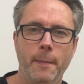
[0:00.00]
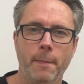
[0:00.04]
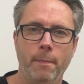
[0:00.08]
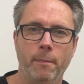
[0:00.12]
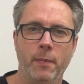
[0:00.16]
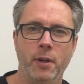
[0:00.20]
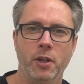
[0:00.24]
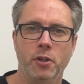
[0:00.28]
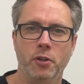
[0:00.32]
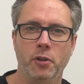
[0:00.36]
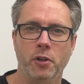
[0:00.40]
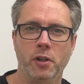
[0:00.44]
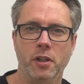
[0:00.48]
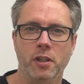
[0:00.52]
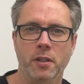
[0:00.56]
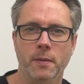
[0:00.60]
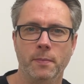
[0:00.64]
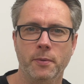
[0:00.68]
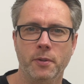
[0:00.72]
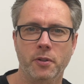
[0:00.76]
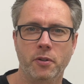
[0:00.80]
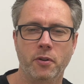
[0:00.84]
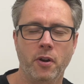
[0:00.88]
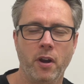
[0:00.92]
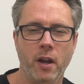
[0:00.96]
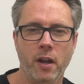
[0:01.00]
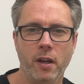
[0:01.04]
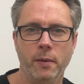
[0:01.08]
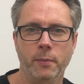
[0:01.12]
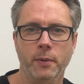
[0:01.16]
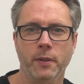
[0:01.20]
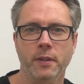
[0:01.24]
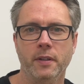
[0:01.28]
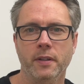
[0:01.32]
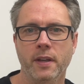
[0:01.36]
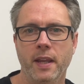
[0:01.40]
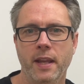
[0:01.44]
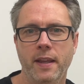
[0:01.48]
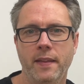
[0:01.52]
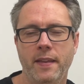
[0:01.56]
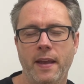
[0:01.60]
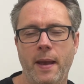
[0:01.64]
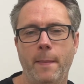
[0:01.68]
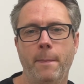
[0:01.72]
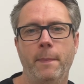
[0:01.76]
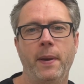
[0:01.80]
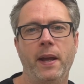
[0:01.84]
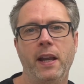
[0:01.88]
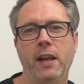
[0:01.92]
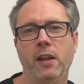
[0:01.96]
make sure you subscribe and hit
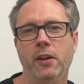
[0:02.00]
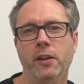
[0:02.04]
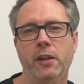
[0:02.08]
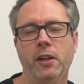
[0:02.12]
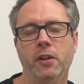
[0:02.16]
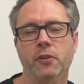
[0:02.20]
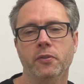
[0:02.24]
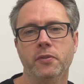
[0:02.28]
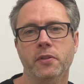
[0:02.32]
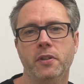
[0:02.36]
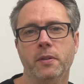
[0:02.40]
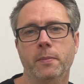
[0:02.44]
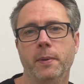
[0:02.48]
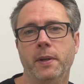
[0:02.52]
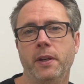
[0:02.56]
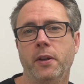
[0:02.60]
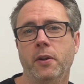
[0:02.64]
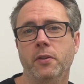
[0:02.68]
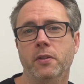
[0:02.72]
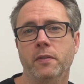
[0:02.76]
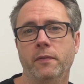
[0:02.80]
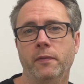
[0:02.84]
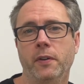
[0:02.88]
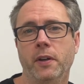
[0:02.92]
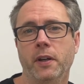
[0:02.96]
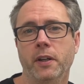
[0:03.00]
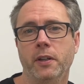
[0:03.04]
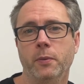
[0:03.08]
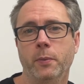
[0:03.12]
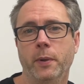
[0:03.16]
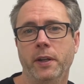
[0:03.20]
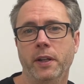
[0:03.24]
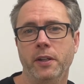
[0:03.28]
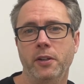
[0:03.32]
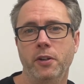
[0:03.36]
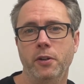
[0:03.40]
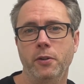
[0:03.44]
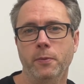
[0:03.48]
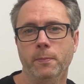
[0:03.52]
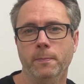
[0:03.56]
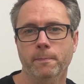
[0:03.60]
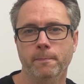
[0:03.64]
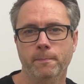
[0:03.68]
that bell icon to be notified when I do.